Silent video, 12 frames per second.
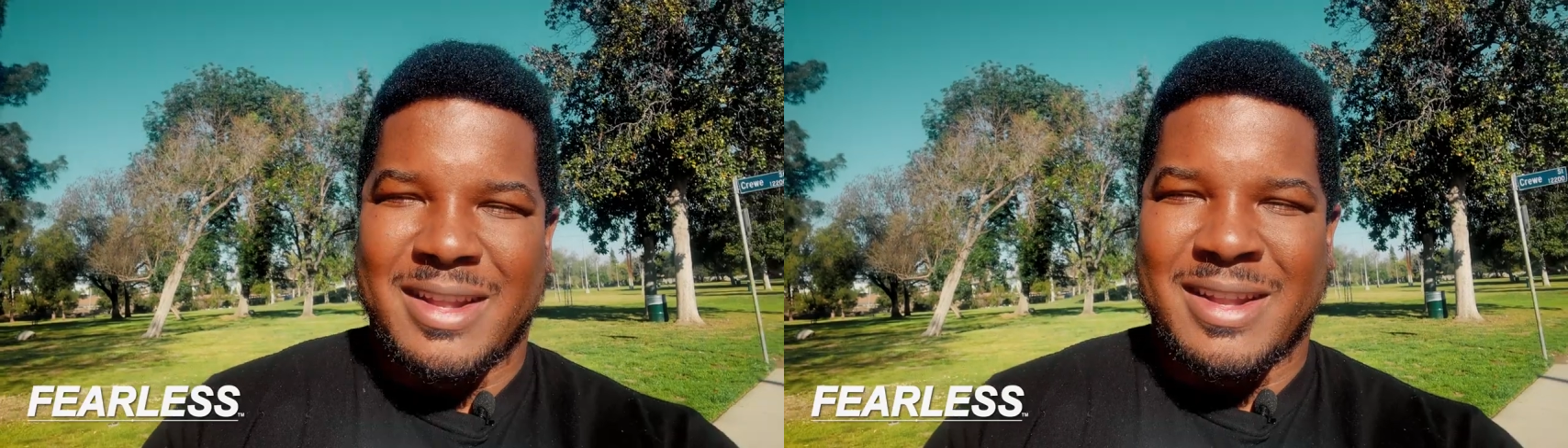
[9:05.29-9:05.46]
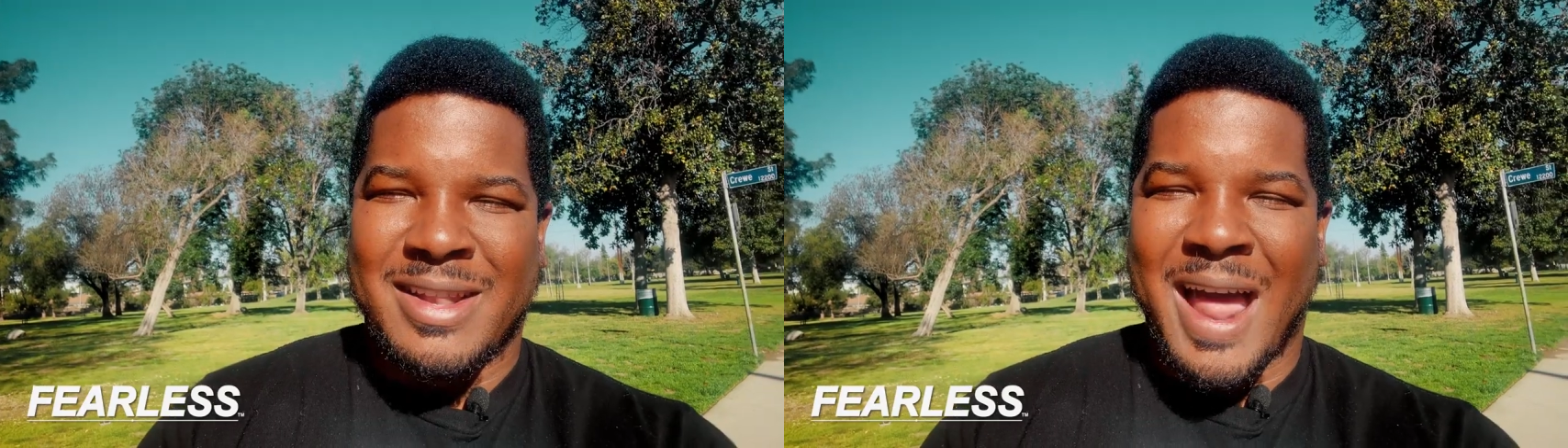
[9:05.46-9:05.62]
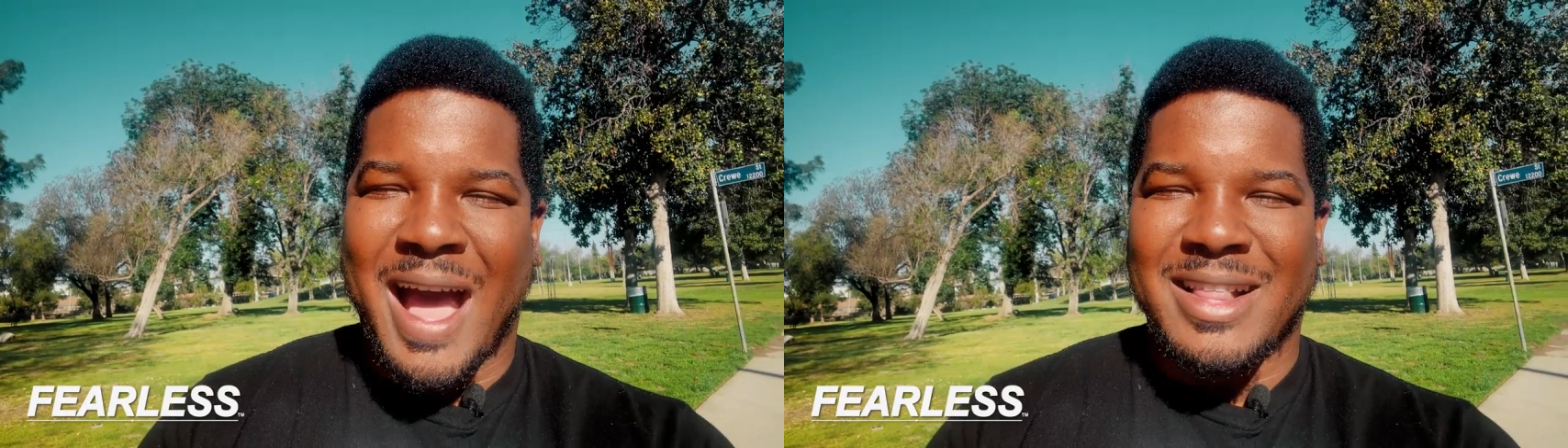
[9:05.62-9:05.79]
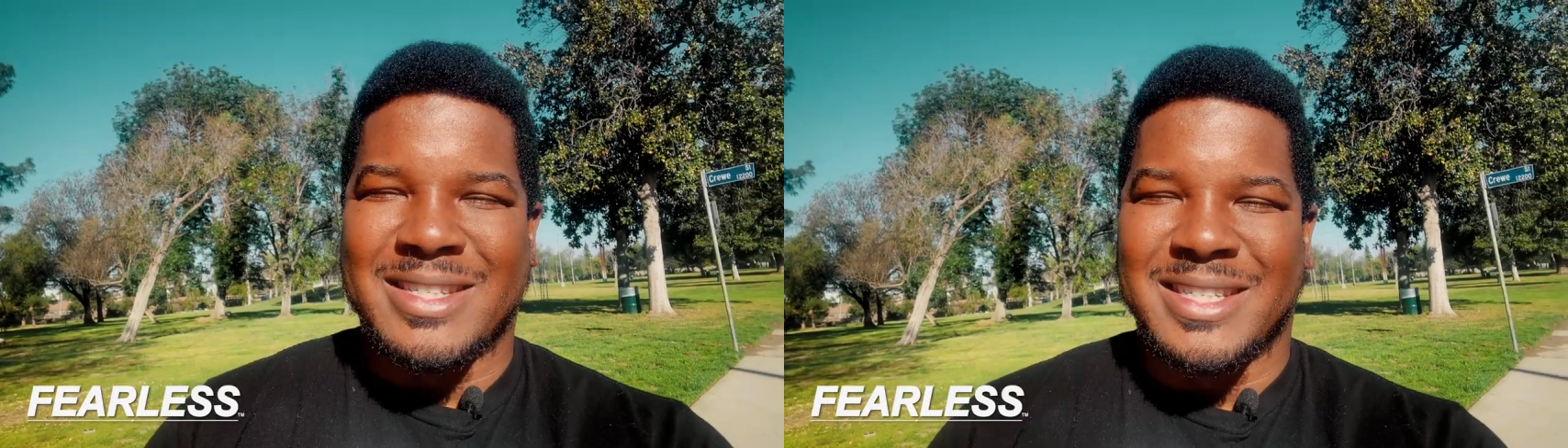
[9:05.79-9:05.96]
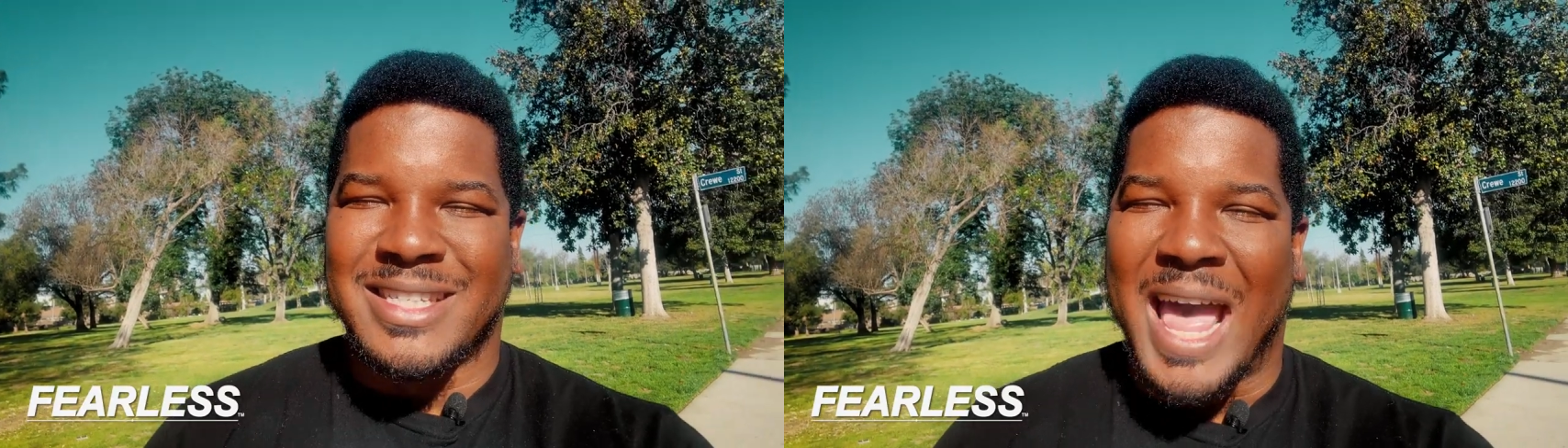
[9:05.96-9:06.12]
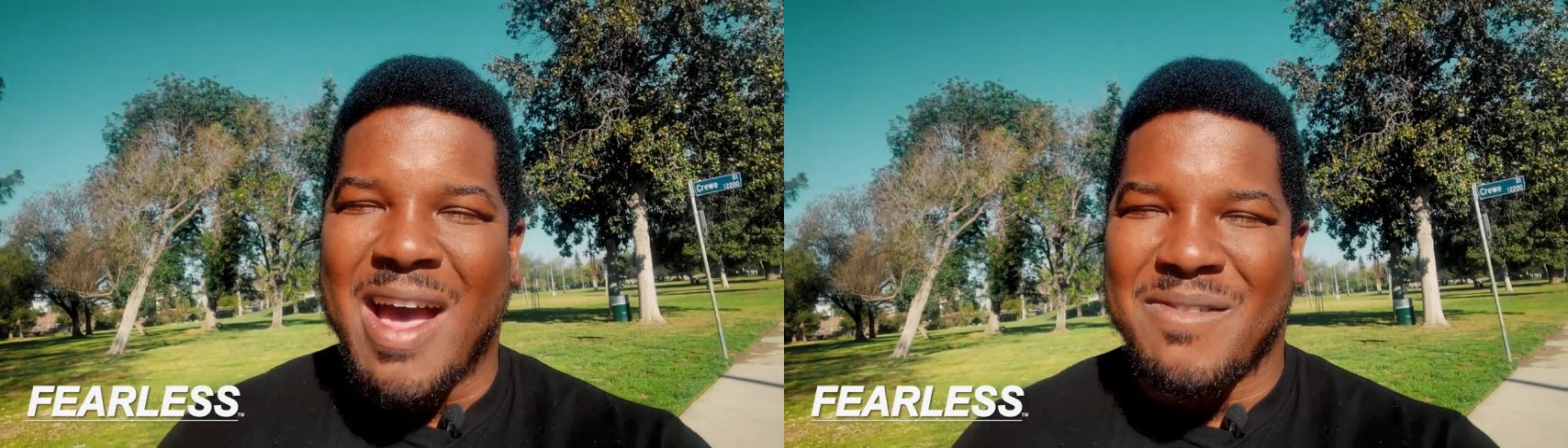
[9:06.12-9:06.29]
not
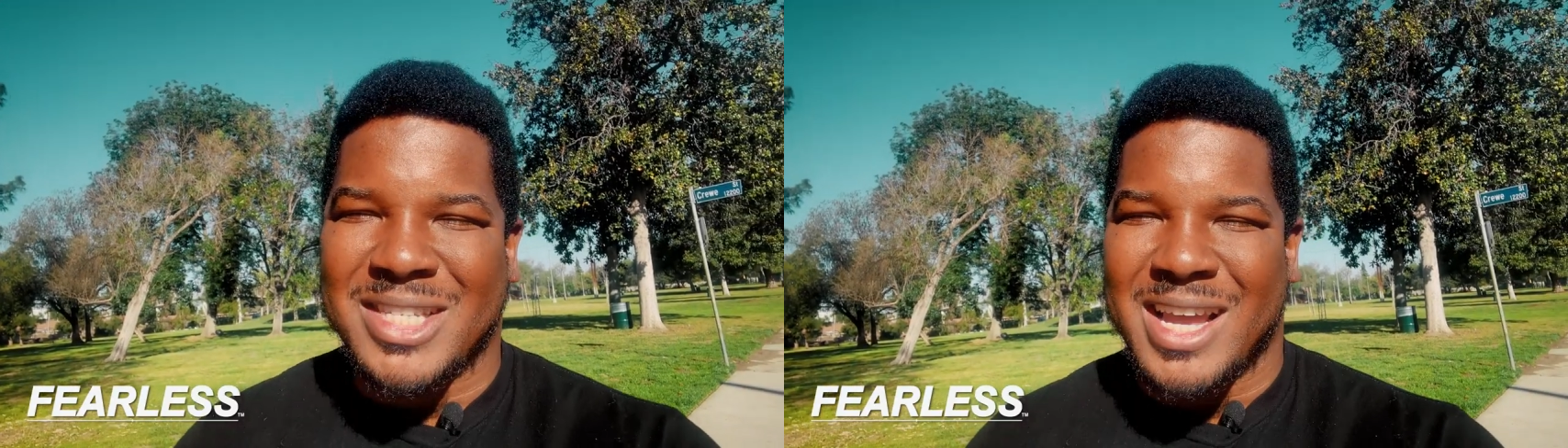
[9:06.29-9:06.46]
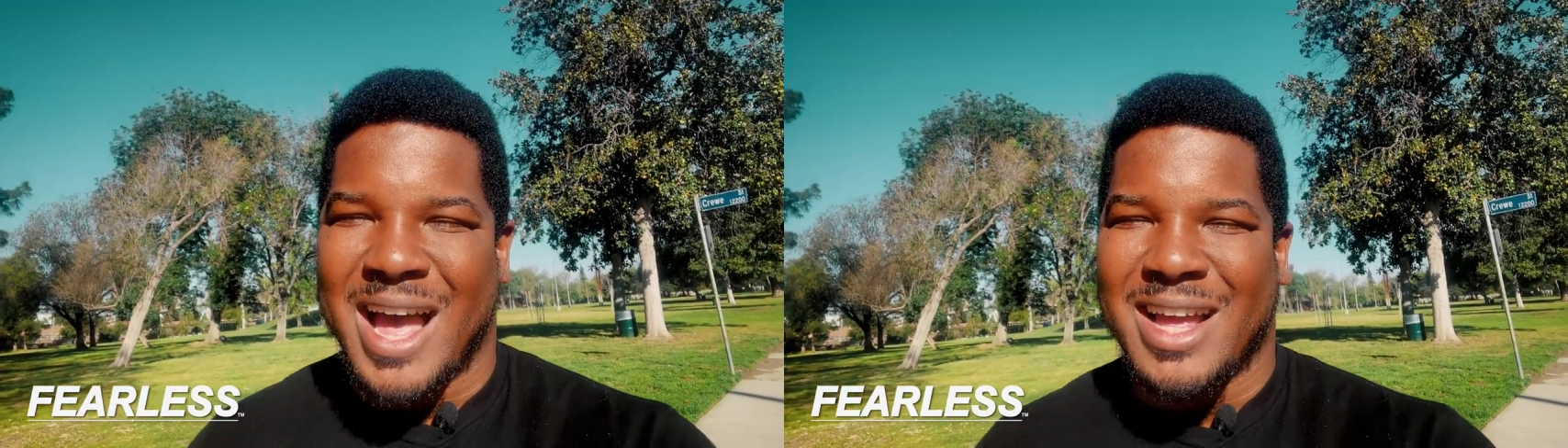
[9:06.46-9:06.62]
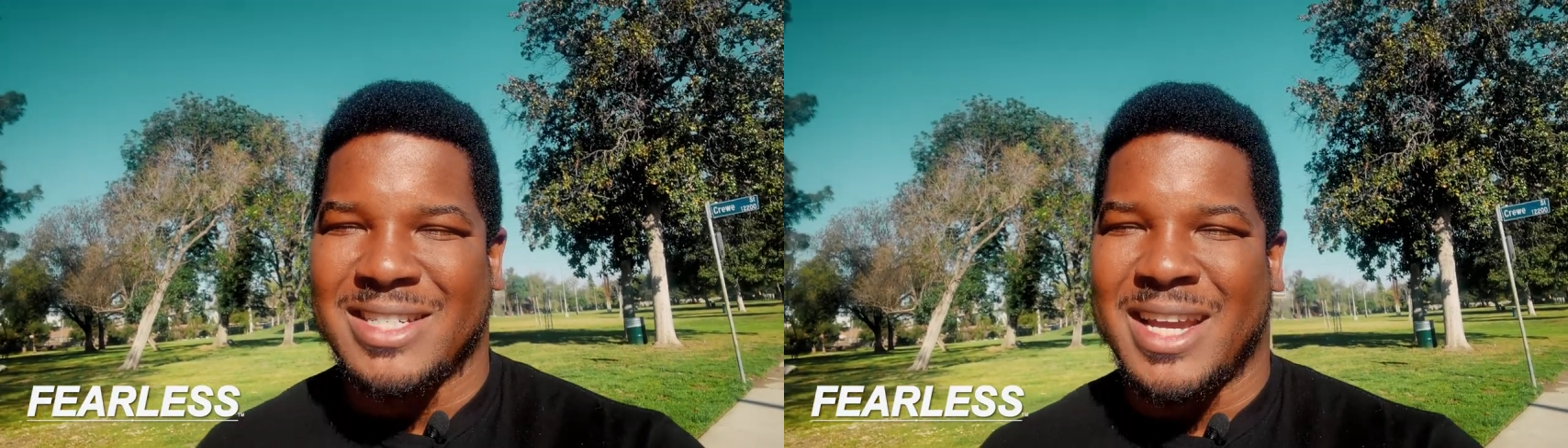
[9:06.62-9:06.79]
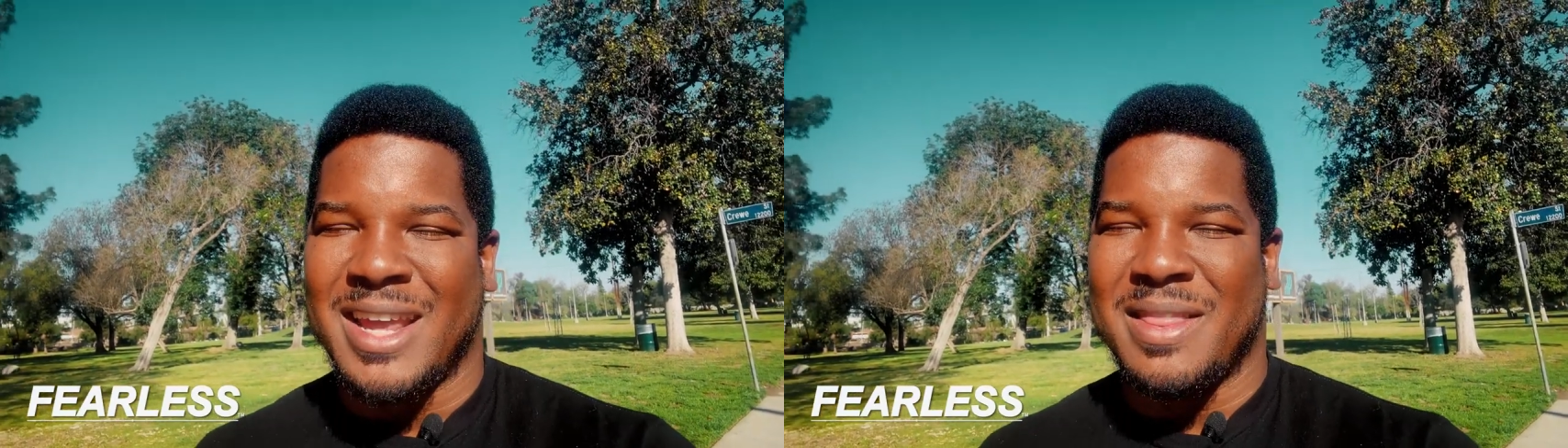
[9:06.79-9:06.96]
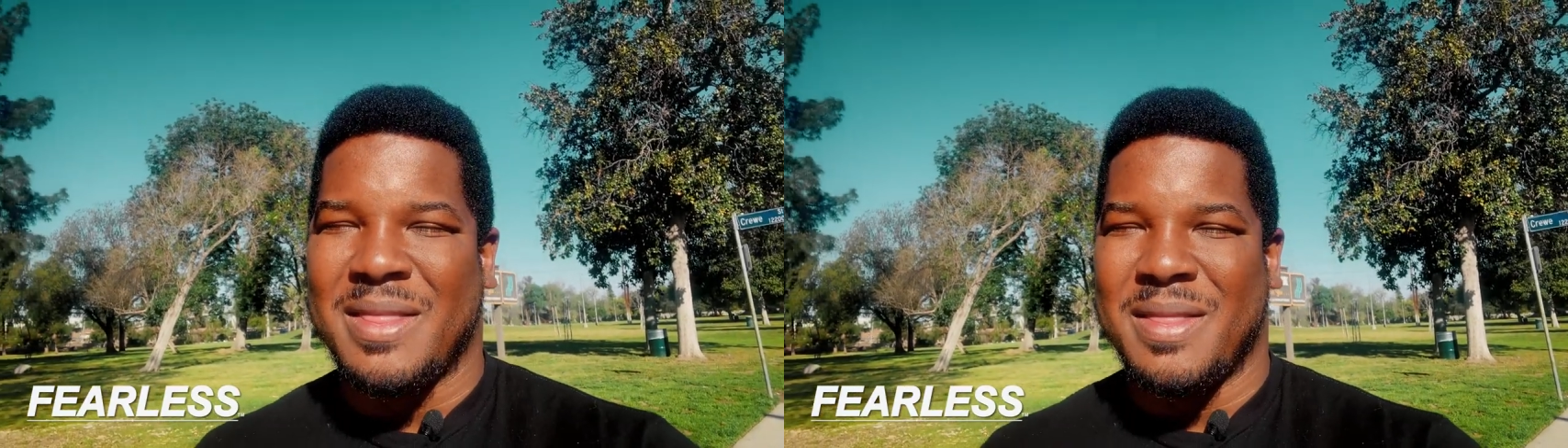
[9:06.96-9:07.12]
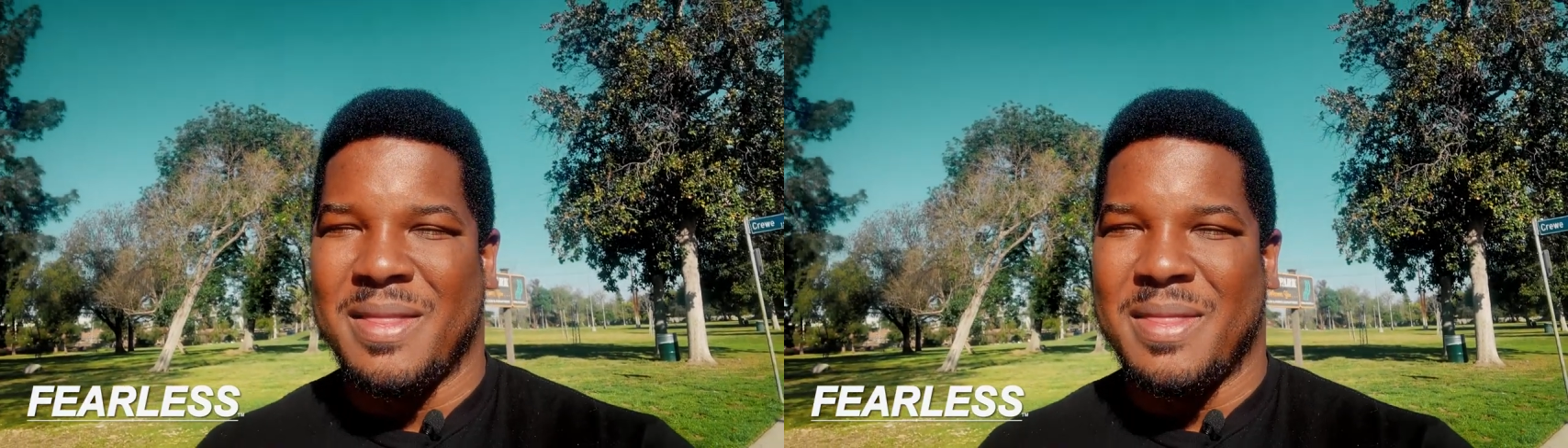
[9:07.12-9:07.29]
sabotaging